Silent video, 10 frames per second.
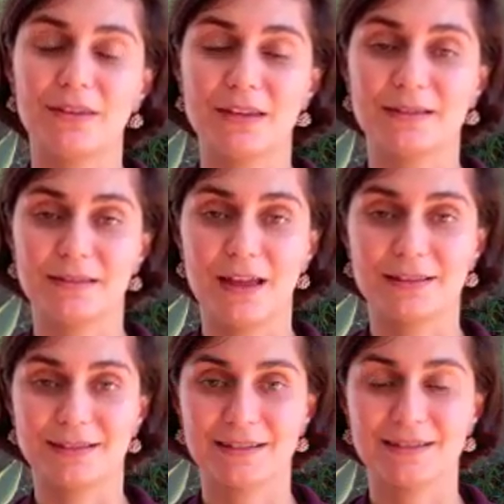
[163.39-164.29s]
these
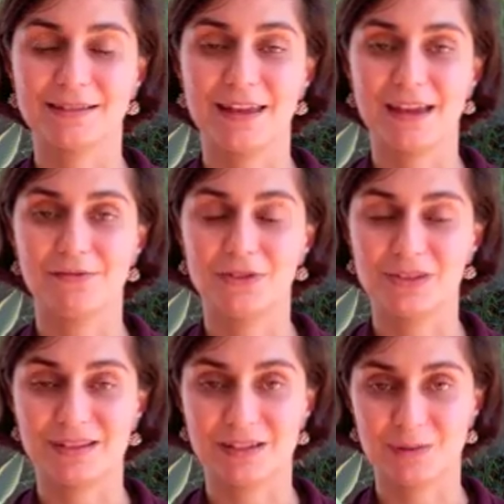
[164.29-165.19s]
lessons they have
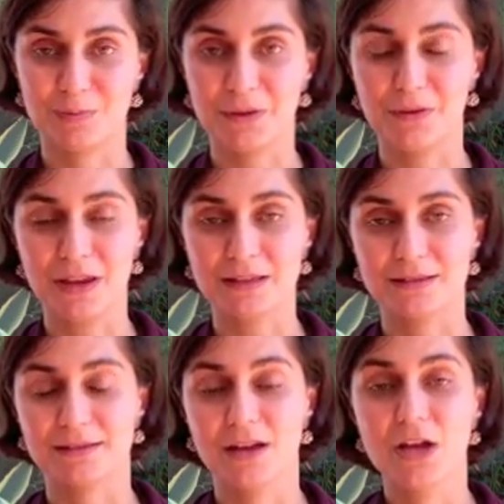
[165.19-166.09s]
just experienced